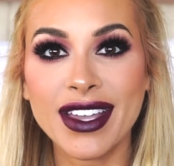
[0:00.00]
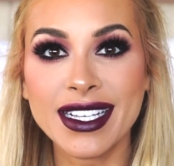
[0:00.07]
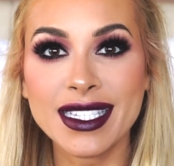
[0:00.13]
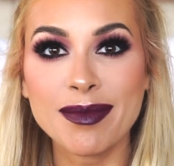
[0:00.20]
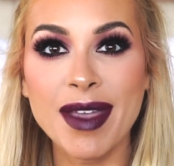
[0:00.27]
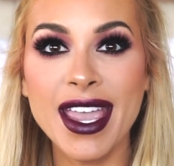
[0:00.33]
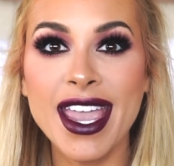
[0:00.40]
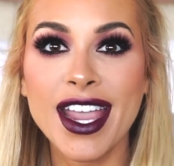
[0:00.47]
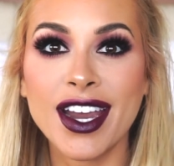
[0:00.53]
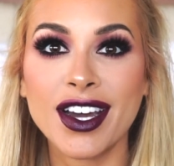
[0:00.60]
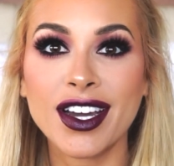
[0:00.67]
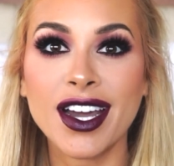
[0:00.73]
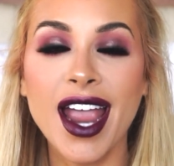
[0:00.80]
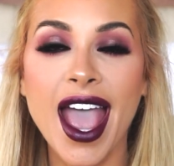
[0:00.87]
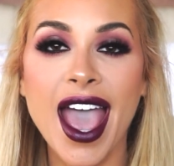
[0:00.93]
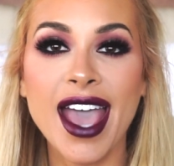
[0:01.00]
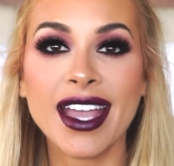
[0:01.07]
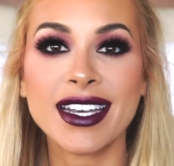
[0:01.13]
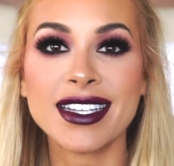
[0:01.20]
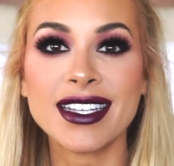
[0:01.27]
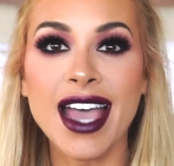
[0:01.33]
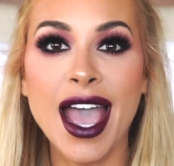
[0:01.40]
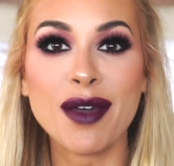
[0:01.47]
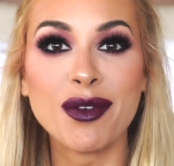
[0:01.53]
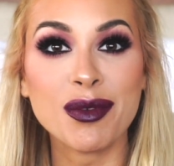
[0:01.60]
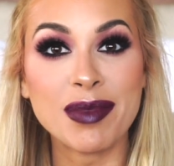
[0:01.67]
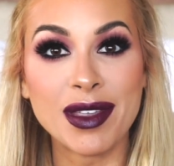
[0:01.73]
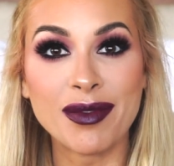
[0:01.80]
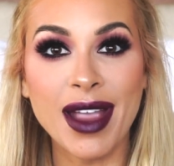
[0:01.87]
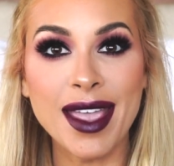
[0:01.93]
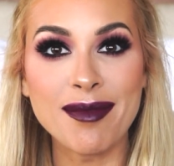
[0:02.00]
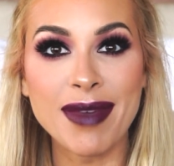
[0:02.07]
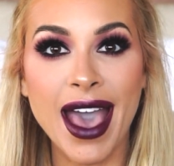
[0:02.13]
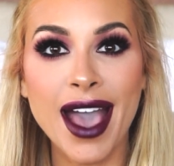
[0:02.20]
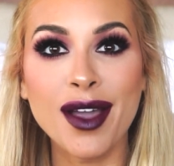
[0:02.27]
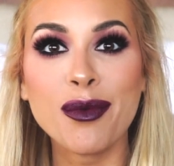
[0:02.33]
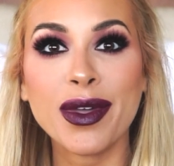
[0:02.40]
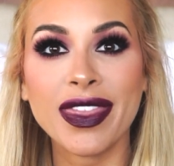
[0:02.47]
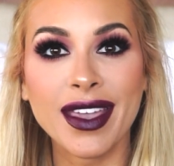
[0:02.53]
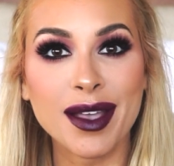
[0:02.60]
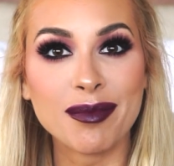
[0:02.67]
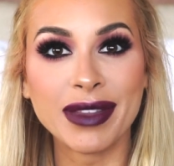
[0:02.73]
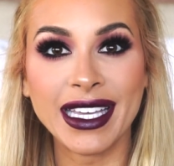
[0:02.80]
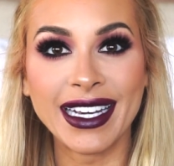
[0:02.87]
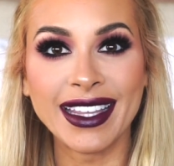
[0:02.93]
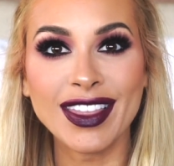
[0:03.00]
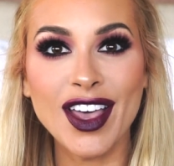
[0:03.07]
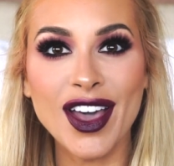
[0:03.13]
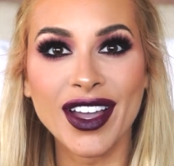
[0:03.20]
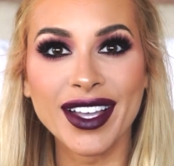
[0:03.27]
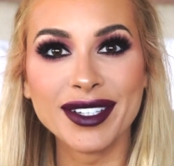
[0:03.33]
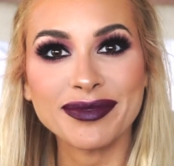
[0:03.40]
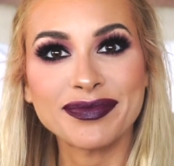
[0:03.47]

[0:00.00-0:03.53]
fix my hair, and I will be right back with the completed look.